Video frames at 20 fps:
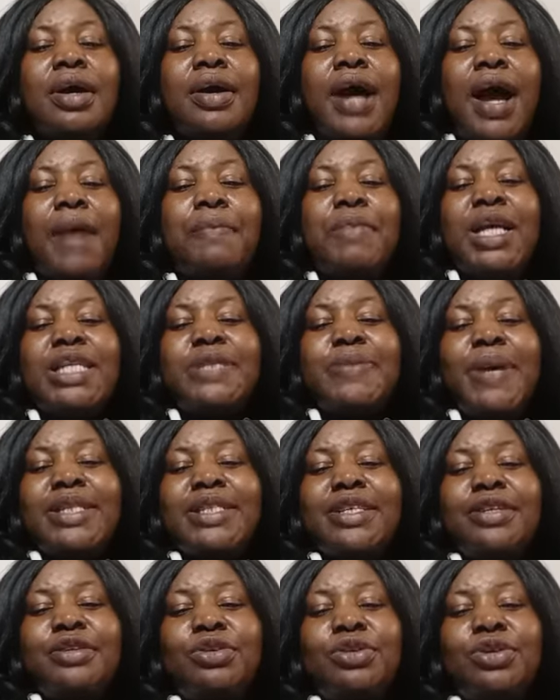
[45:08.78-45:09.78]
I'm
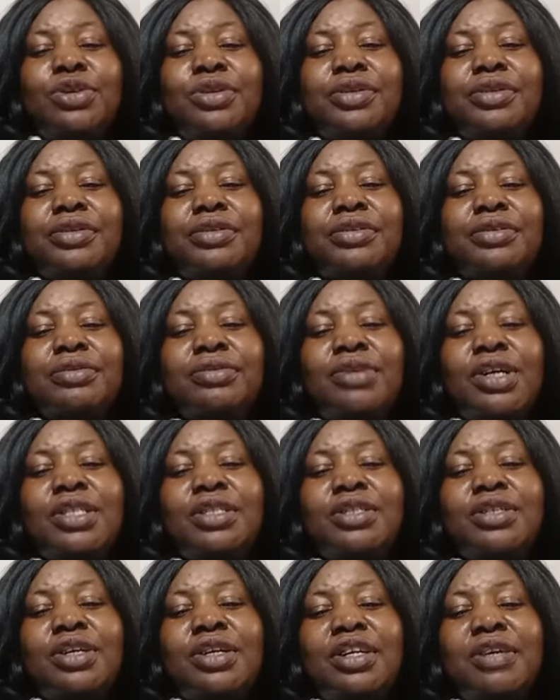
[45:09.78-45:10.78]
expecting you.
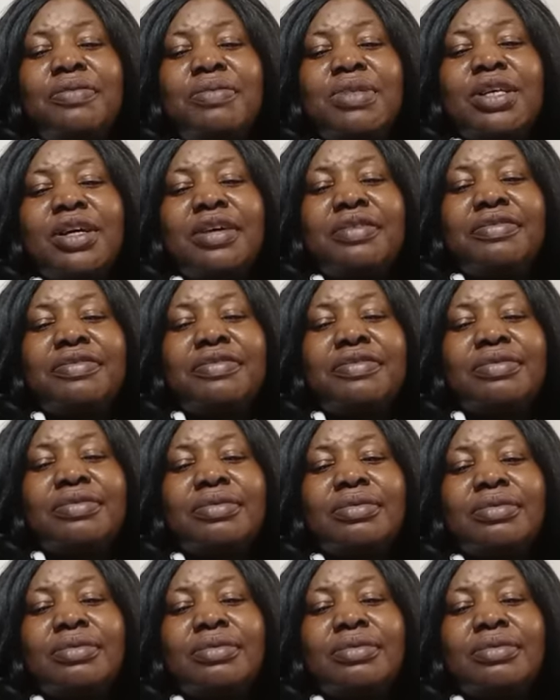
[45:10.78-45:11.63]
What is your name, Seth?